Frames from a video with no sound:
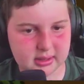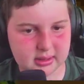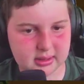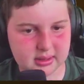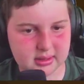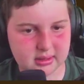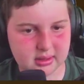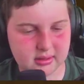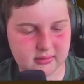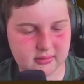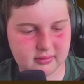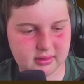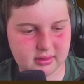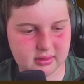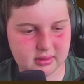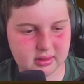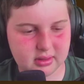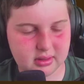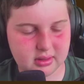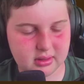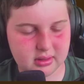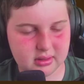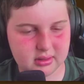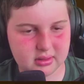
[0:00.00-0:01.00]
These aren't real,
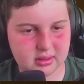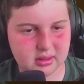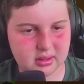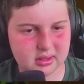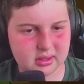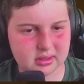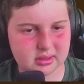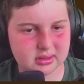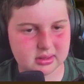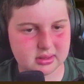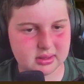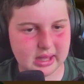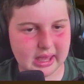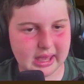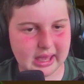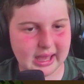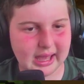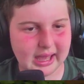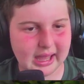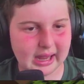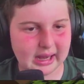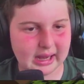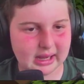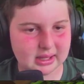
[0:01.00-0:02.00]
or not
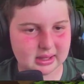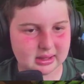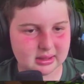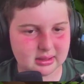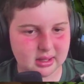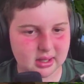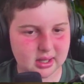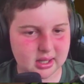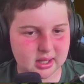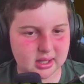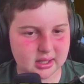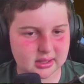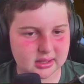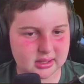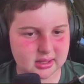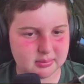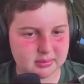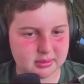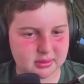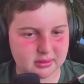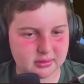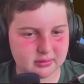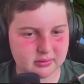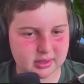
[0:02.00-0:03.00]
hack,
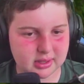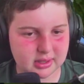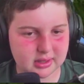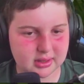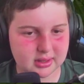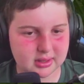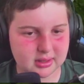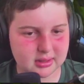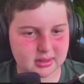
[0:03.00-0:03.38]
tips and tricks.